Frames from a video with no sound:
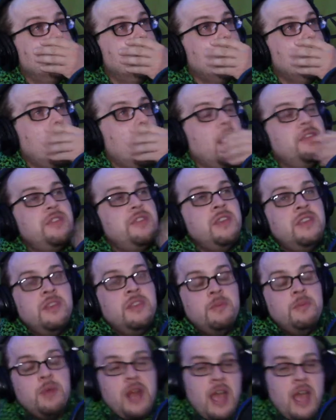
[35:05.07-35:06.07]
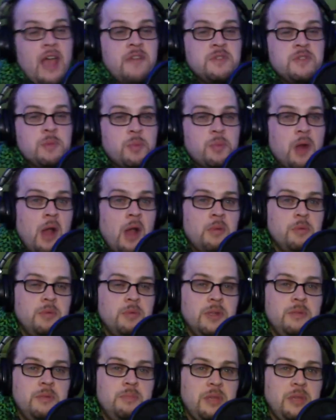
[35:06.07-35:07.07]
I think it would have to
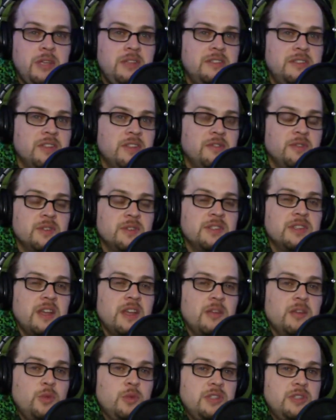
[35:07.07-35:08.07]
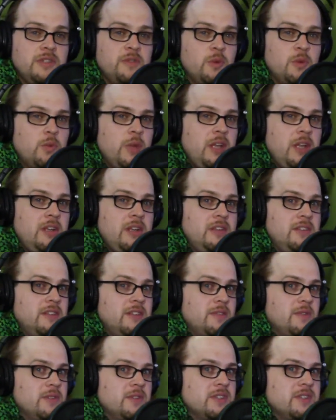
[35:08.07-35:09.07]
probably be different weighted,
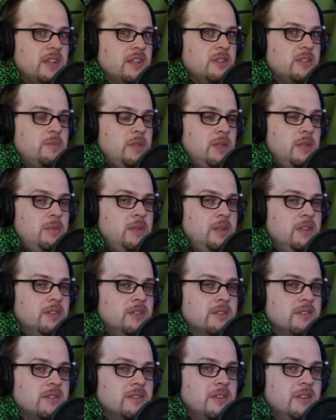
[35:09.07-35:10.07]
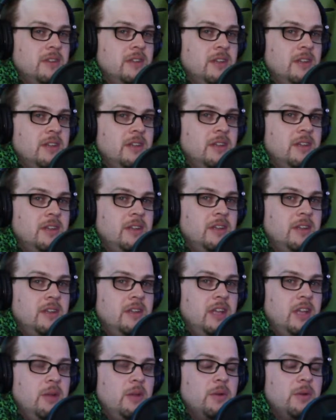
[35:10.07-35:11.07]
different sized BBs.
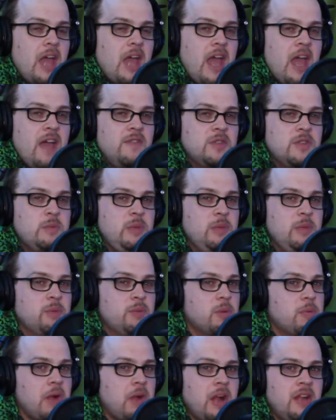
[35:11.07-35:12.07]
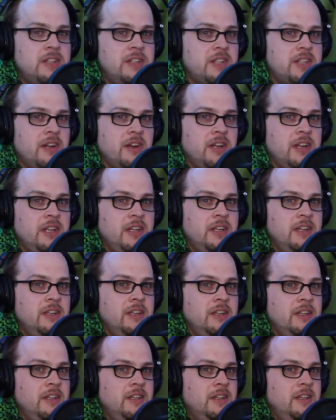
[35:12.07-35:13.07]
It would have to be proprietary.
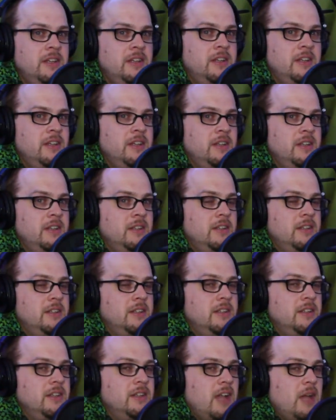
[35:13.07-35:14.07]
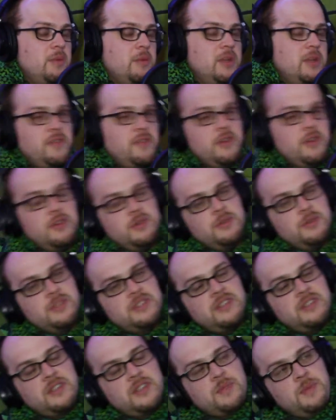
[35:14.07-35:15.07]
I mean, if you're doing
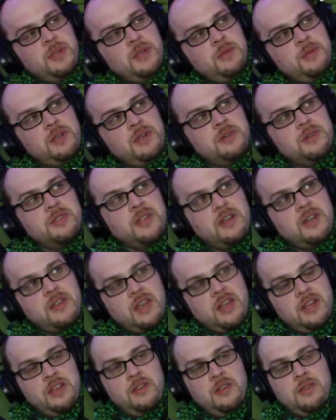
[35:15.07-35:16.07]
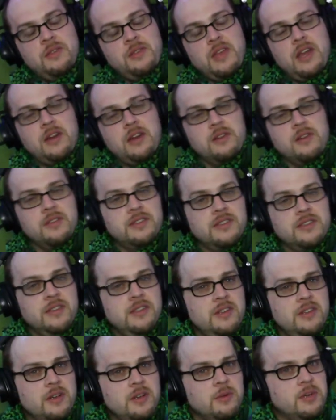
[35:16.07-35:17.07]
6 millimeters out of that, either that or the
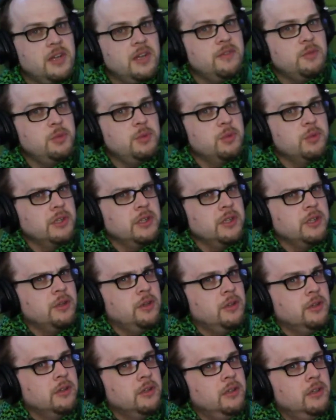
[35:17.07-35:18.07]
cylinder would have to be really long.